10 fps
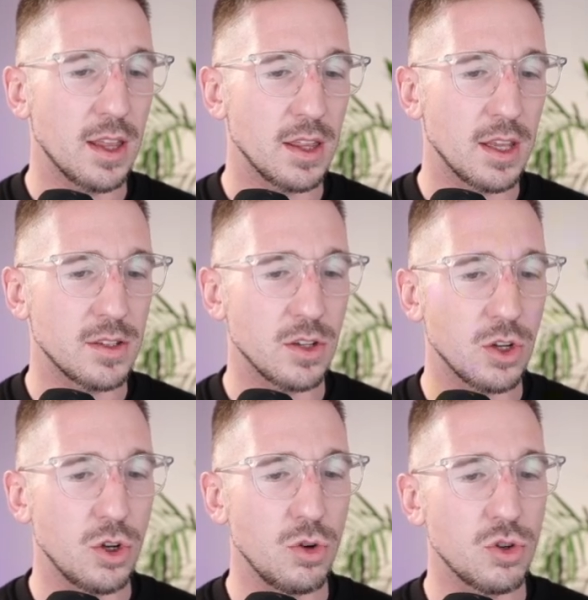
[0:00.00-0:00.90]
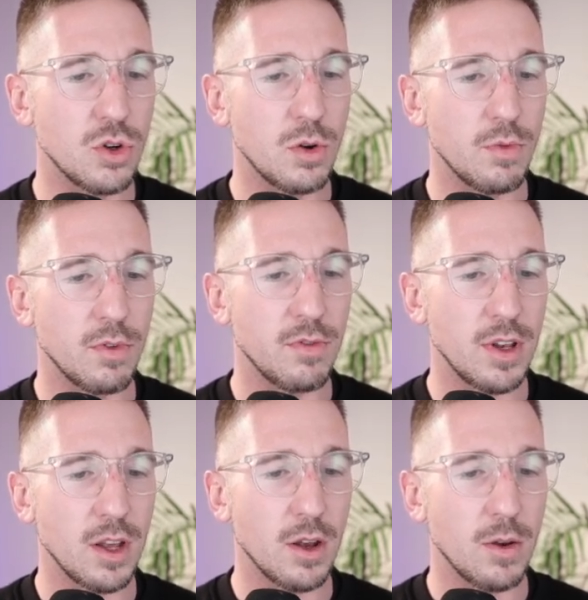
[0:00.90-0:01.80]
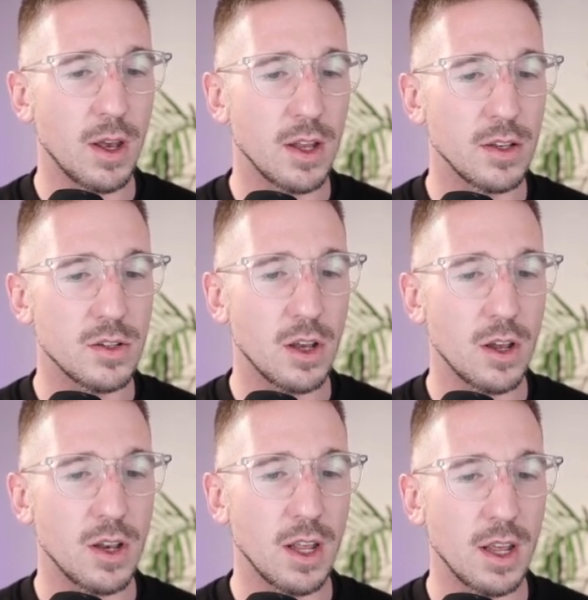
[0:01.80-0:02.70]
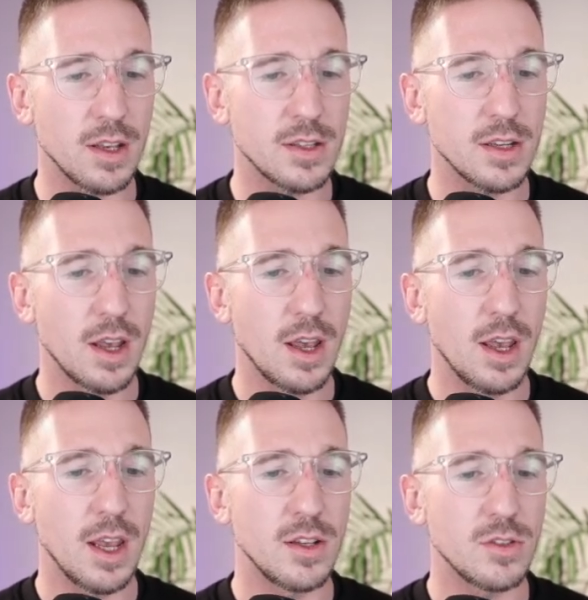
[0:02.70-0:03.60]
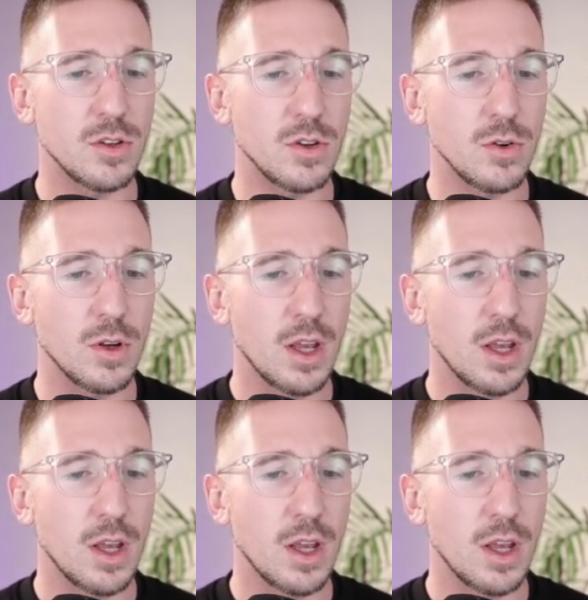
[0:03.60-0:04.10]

this YouTube video and turn it into